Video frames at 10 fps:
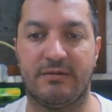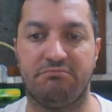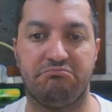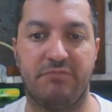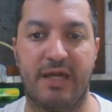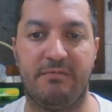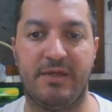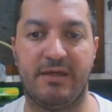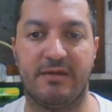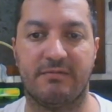
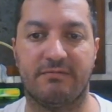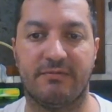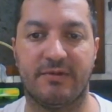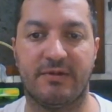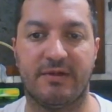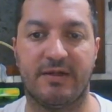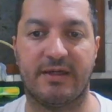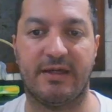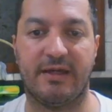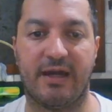Maybe
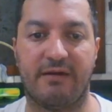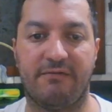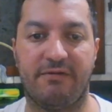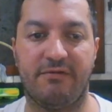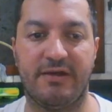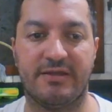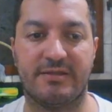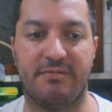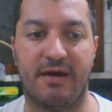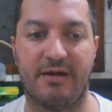king f3 is
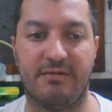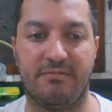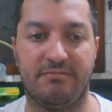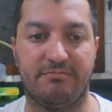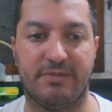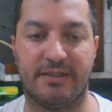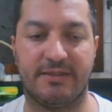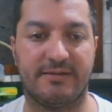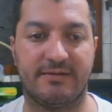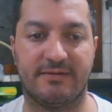better,
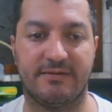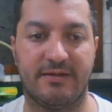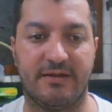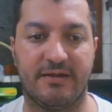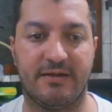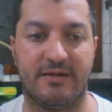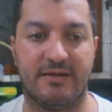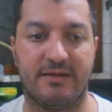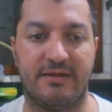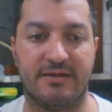but
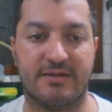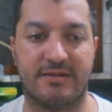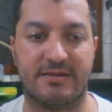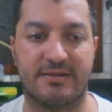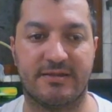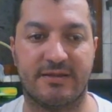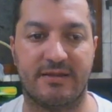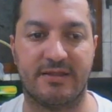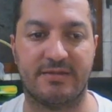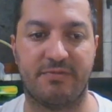this
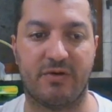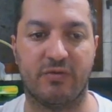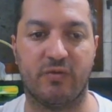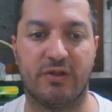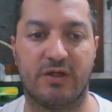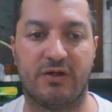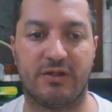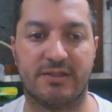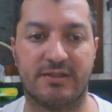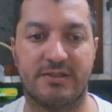pawn would
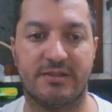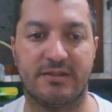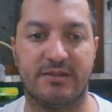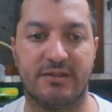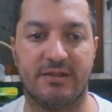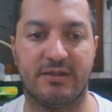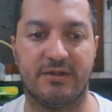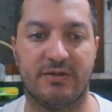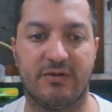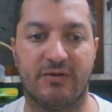cost
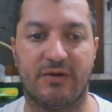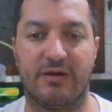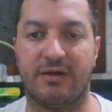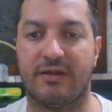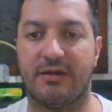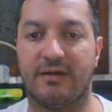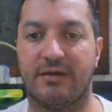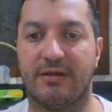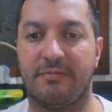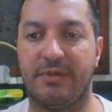
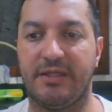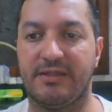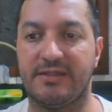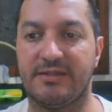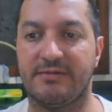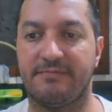a piece.